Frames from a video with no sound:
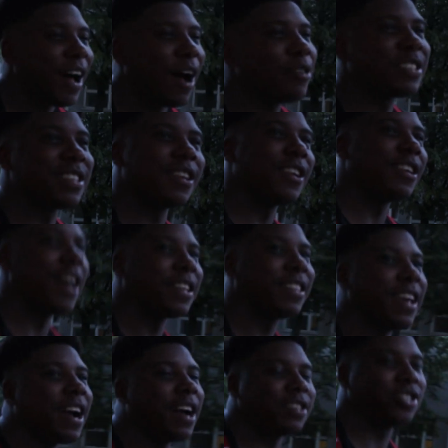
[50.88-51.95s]
I
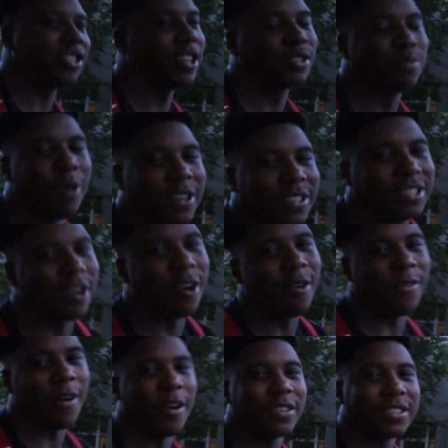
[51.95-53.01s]
think I jinxed
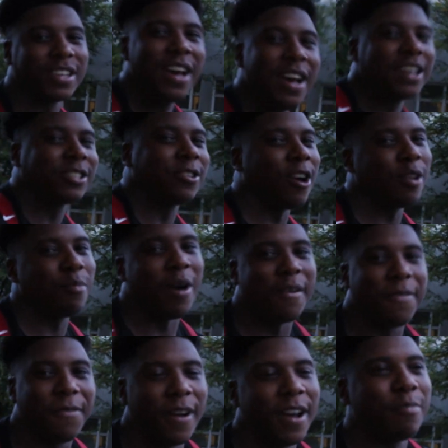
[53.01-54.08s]
myself. I was telling my
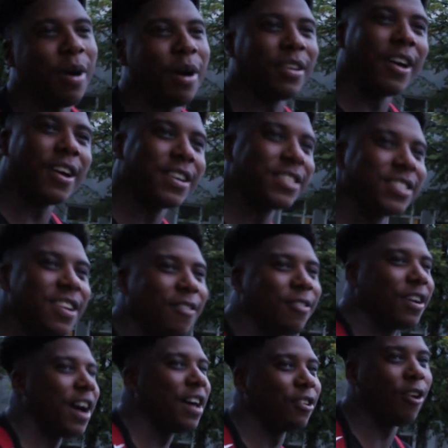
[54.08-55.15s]
friend my luggage
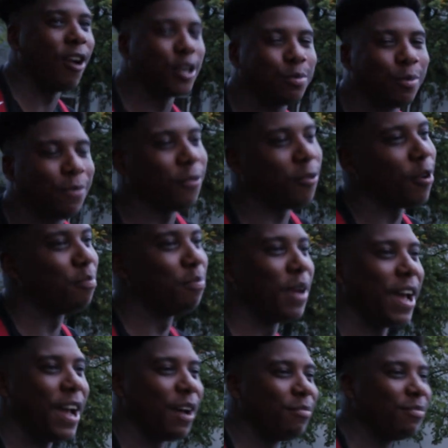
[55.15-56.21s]
never got lost before, and
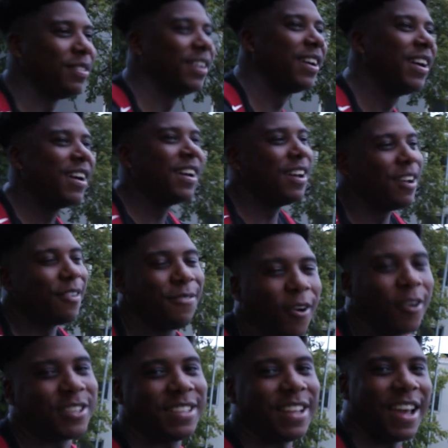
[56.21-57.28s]
bam,
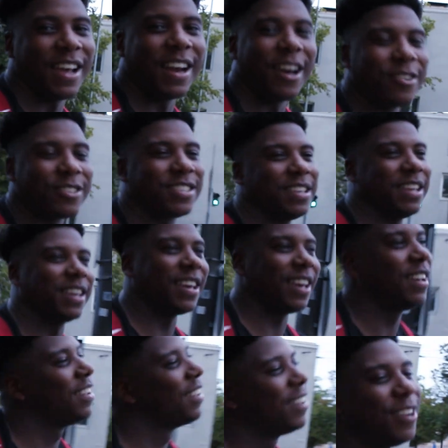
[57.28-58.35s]
first day in
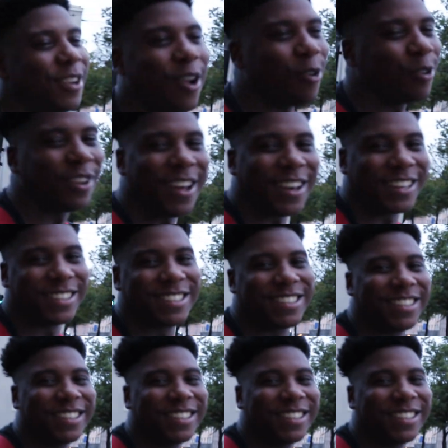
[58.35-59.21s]
Helsinki, no luggage.